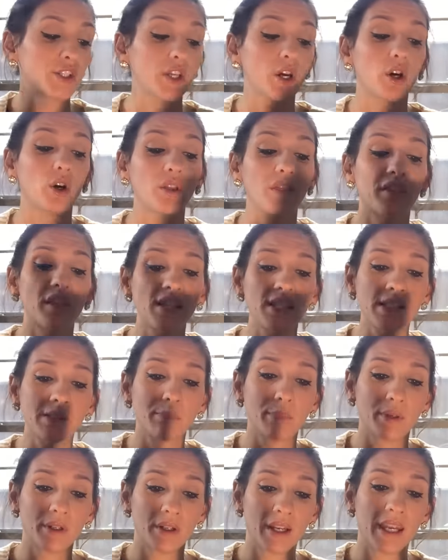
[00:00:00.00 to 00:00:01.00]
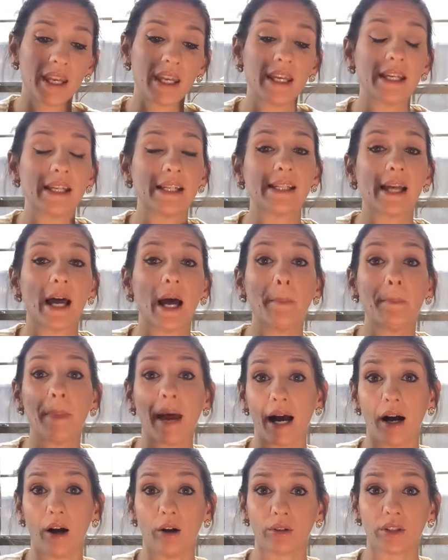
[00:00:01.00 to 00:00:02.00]
So this book is
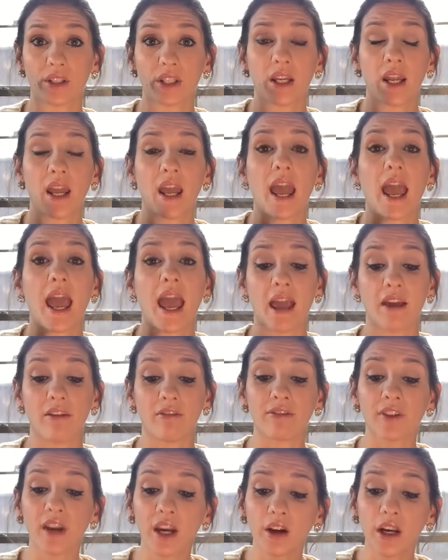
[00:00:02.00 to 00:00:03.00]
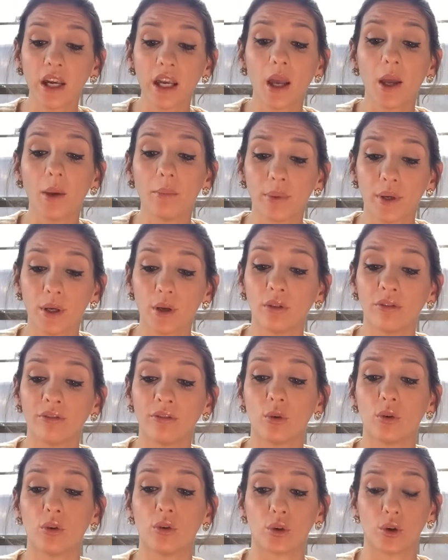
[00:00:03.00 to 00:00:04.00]
about a very
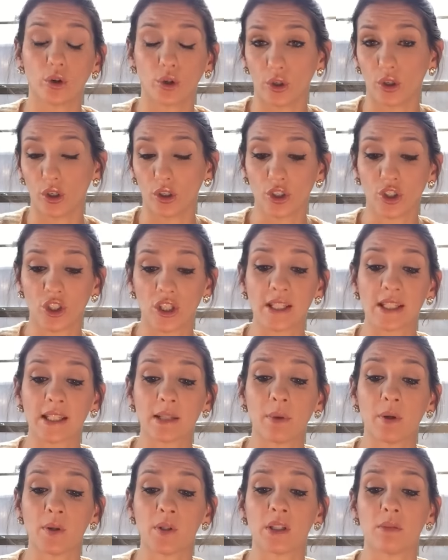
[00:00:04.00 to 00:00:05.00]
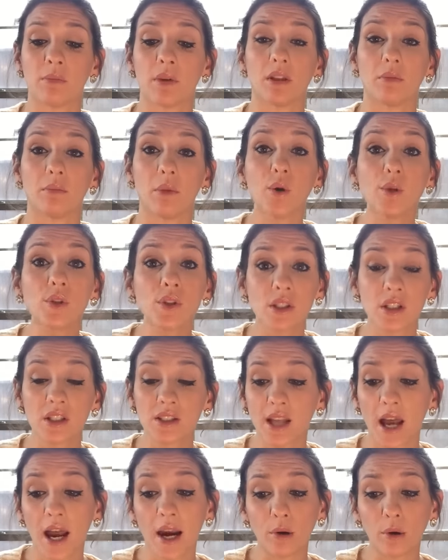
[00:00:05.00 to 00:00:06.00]
beautiful girl. She's supposed to be the most
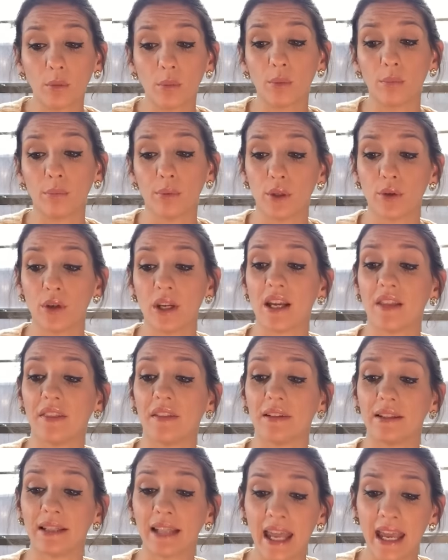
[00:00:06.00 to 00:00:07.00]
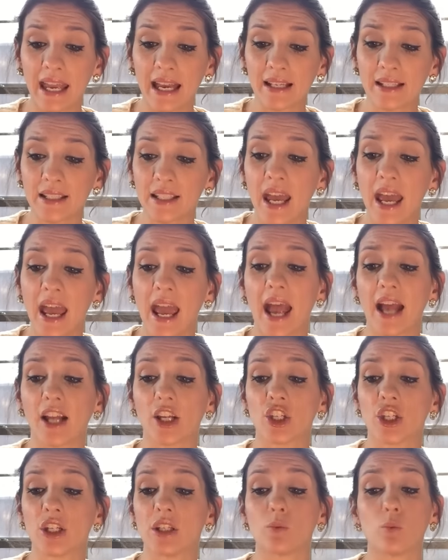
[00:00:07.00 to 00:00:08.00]
desirable beauty in the land,
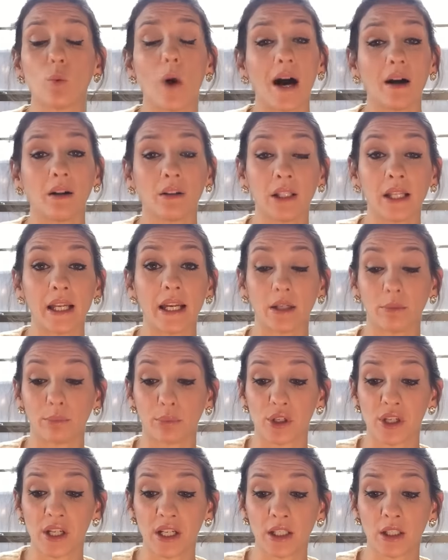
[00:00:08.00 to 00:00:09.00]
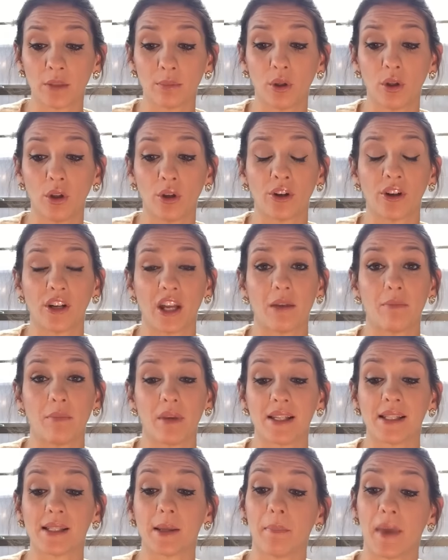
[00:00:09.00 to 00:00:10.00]
and she's wildly unpredictable. Her name
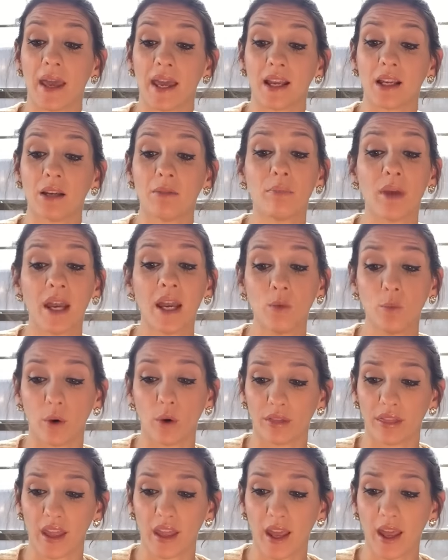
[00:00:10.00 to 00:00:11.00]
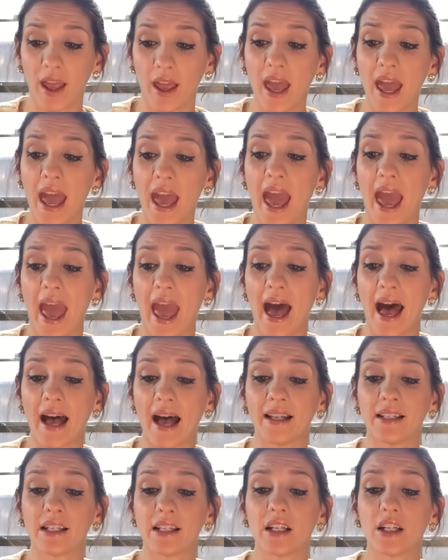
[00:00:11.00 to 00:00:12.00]
is Megan Penworthy,
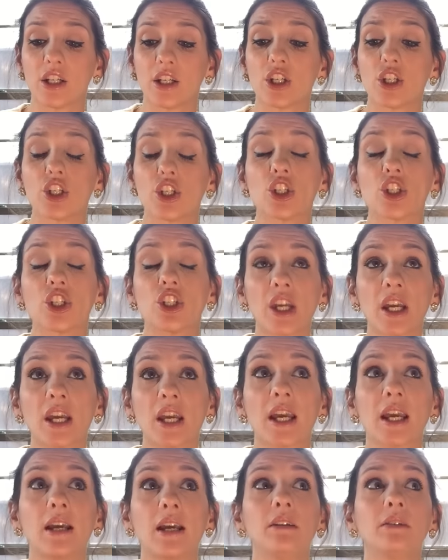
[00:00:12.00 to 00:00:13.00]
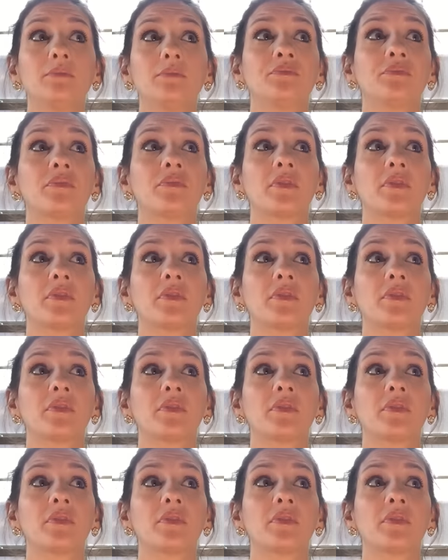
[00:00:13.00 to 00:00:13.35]
and she